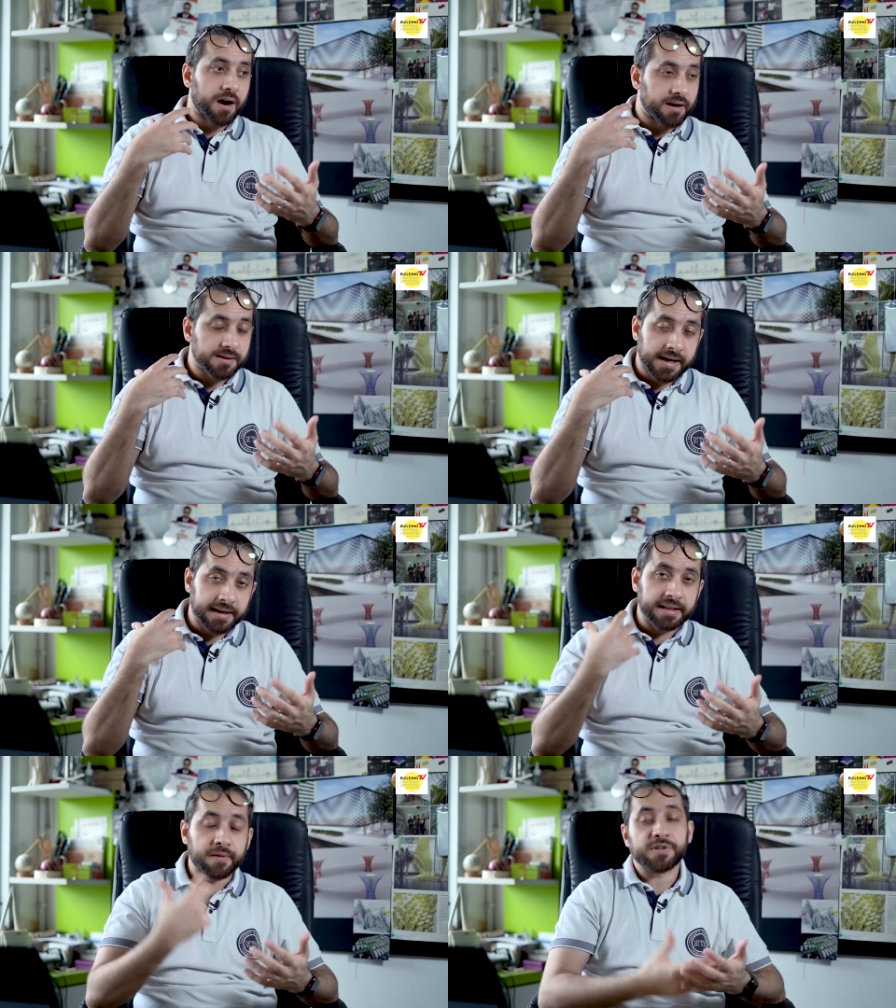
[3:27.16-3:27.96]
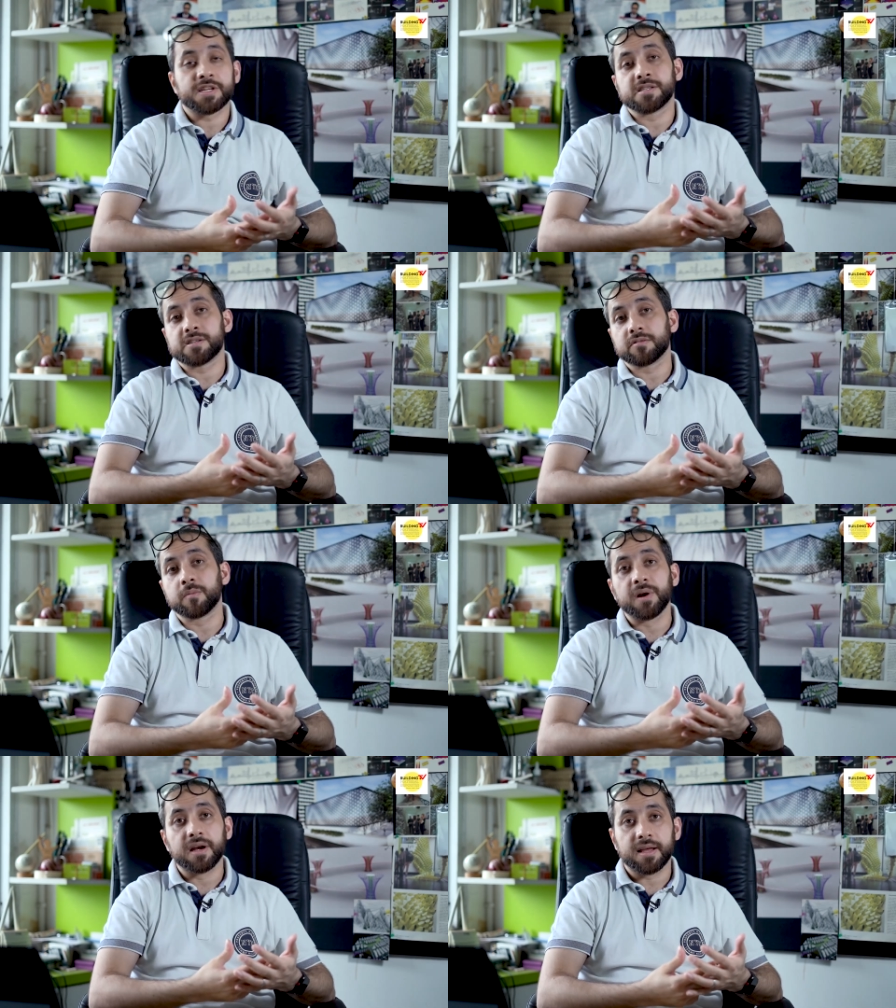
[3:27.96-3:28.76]
understanding the efficiency of the
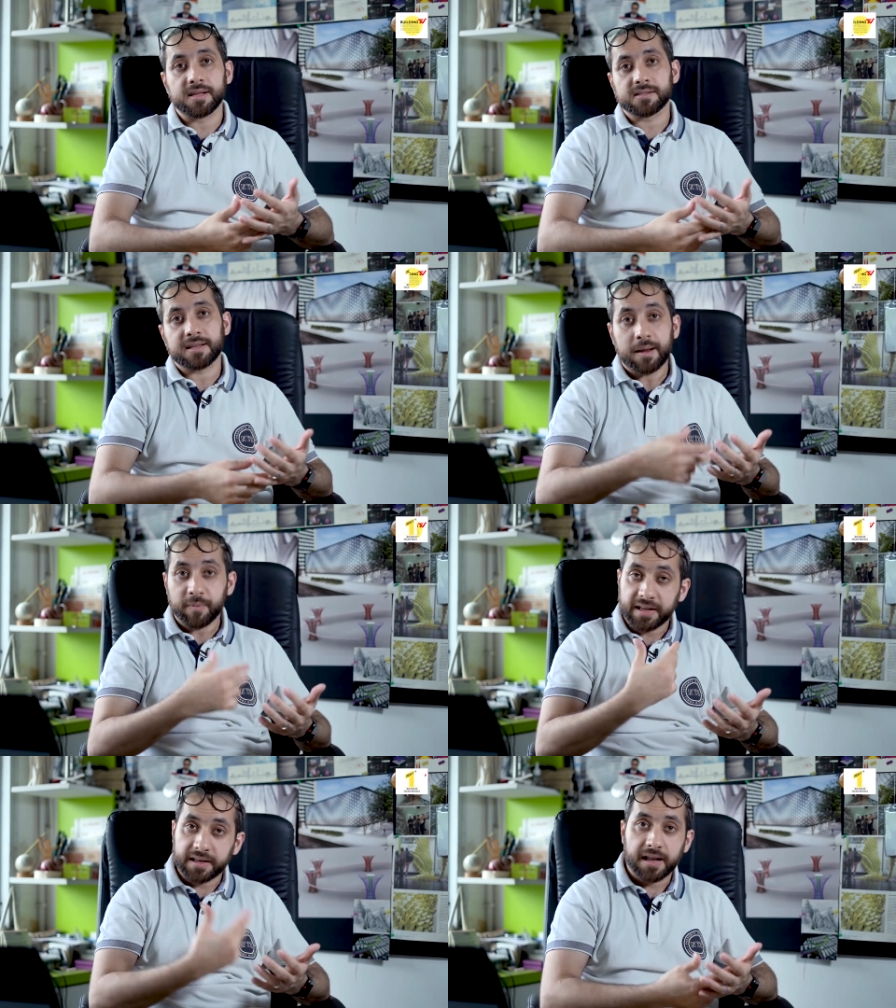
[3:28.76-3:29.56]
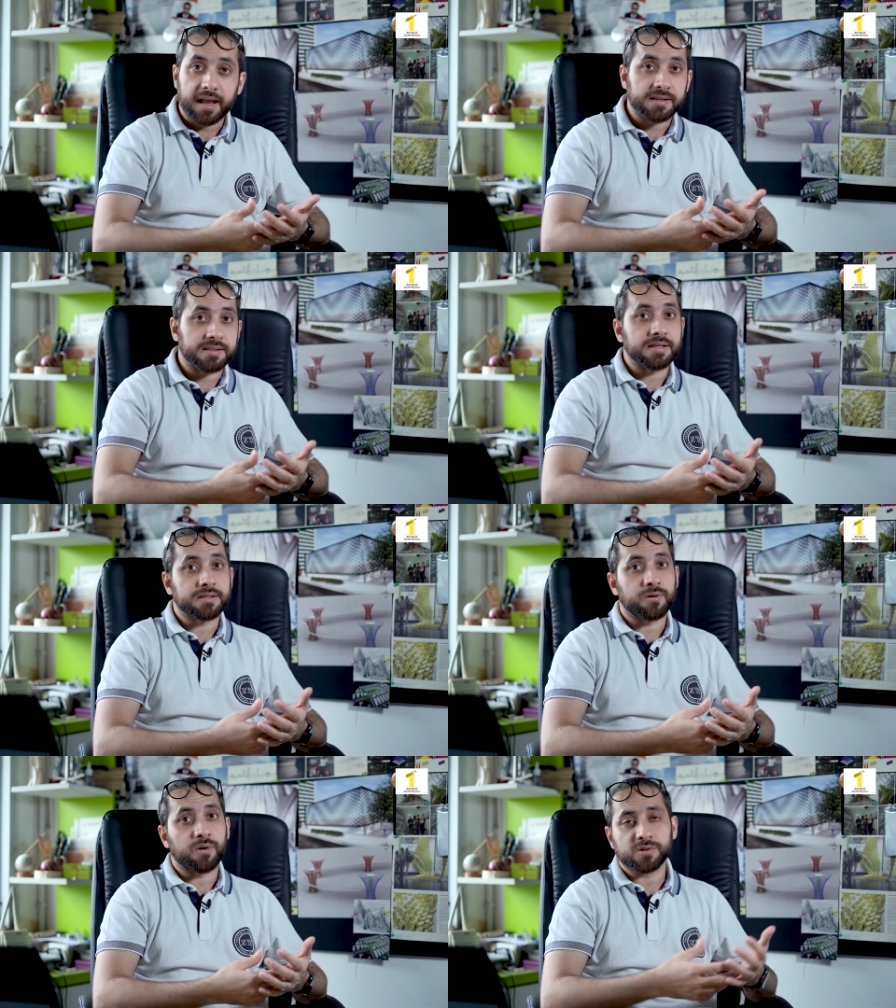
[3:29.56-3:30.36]
buildings, climatic analysis,
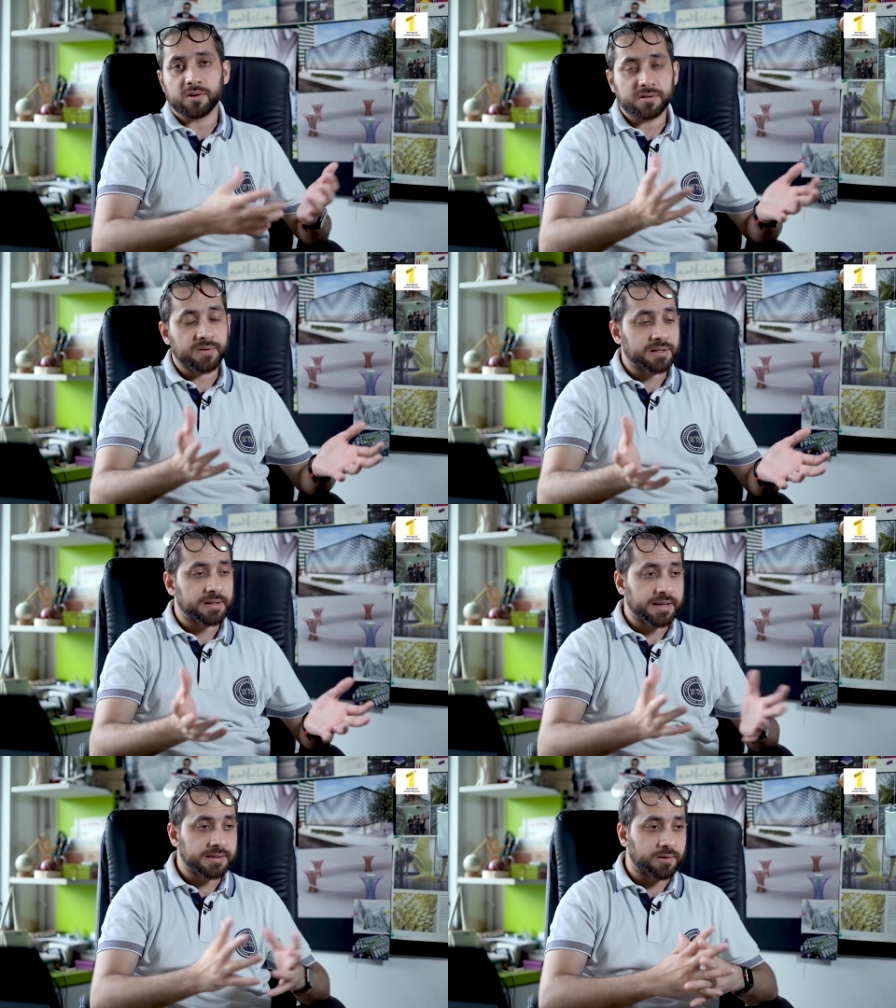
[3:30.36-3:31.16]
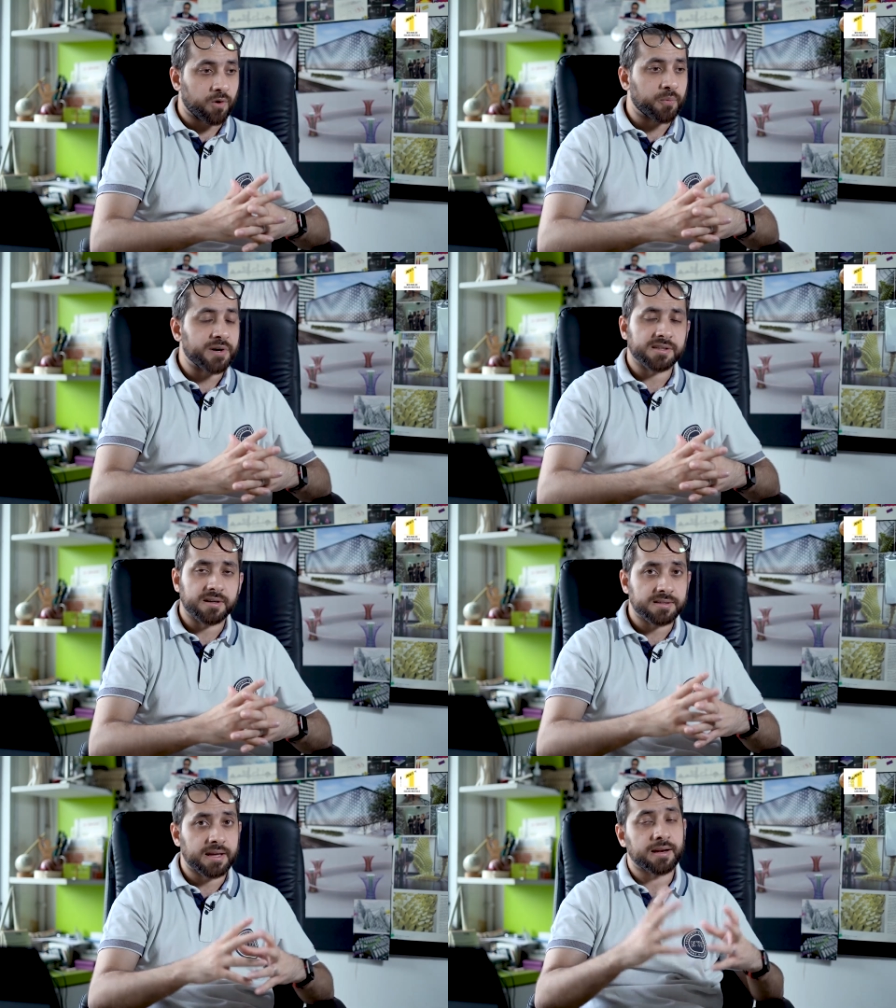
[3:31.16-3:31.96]
and all sorts of other things that
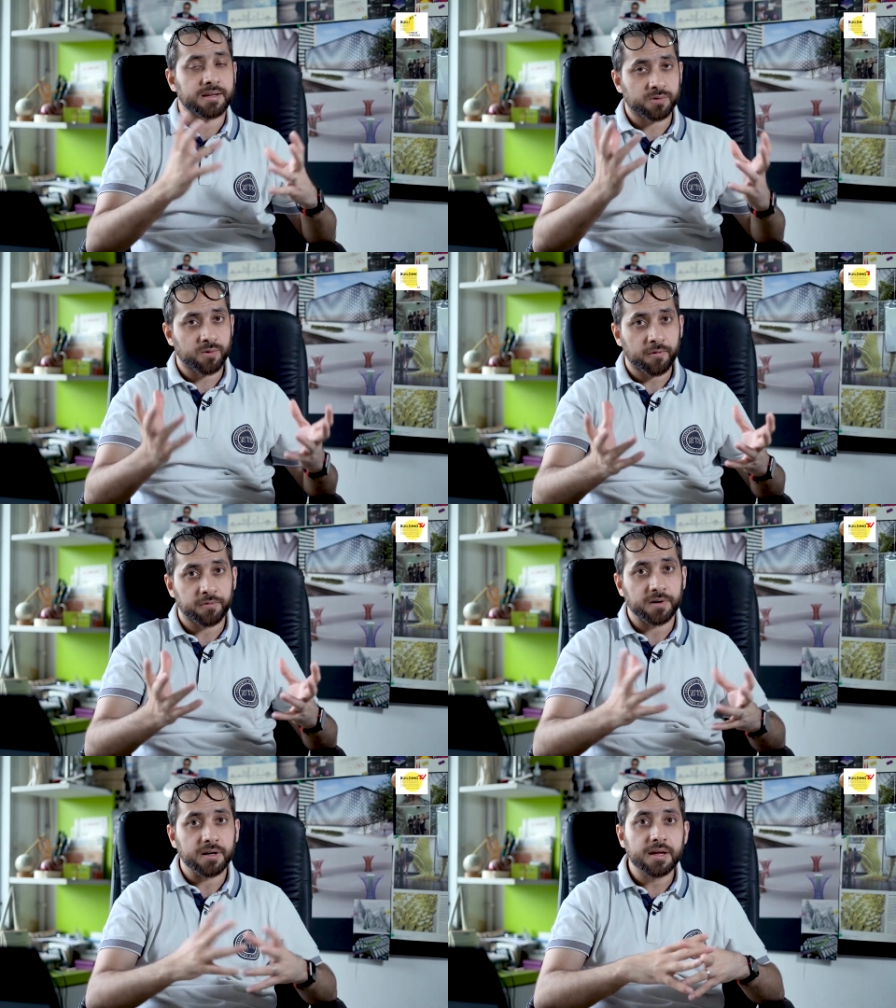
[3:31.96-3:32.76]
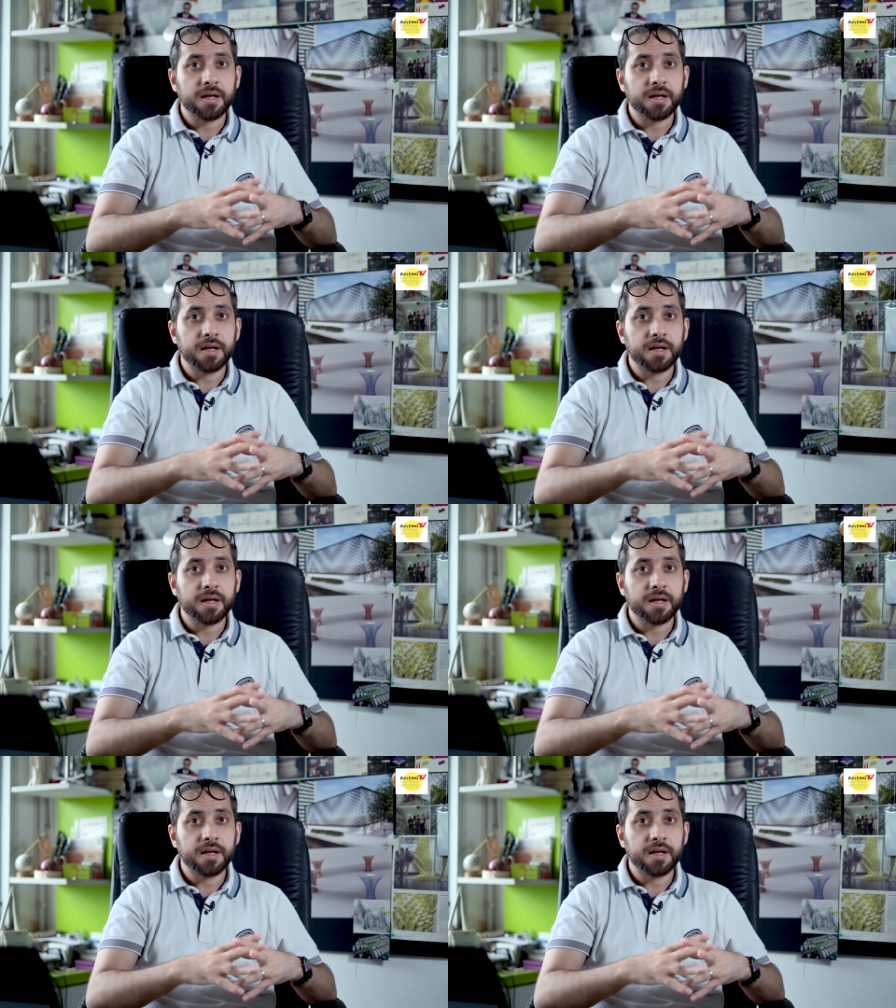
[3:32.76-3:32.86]
computational design has to offer.